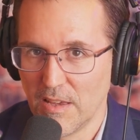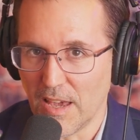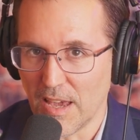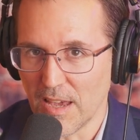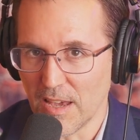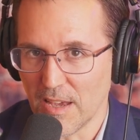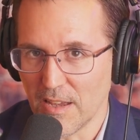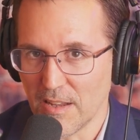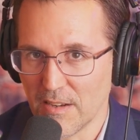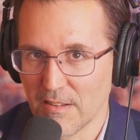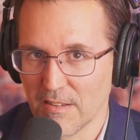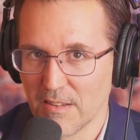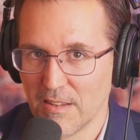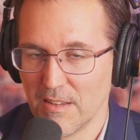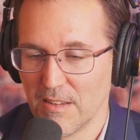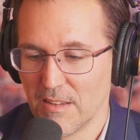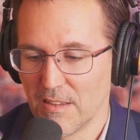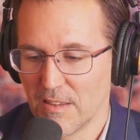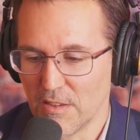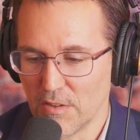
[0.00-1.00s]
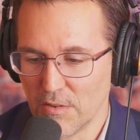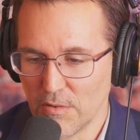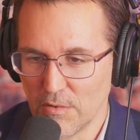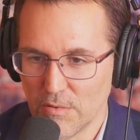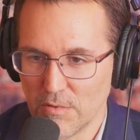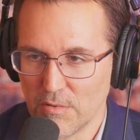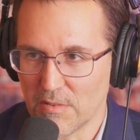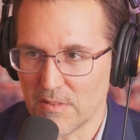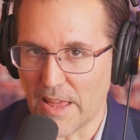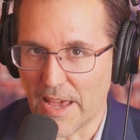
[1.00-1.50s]
and
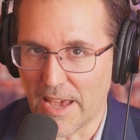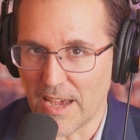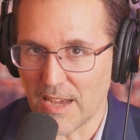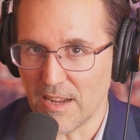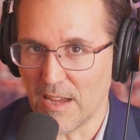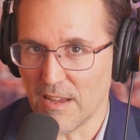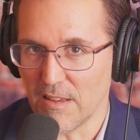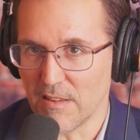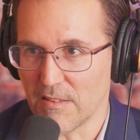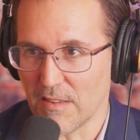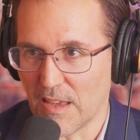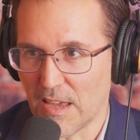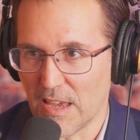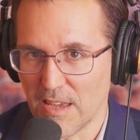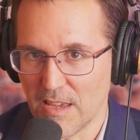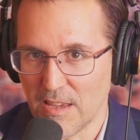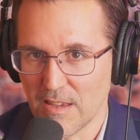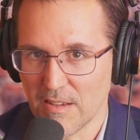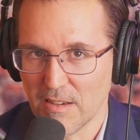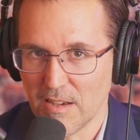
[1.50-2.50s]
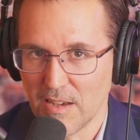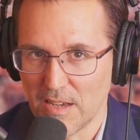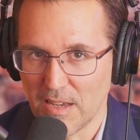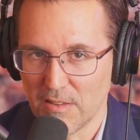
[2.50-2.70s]
use that as a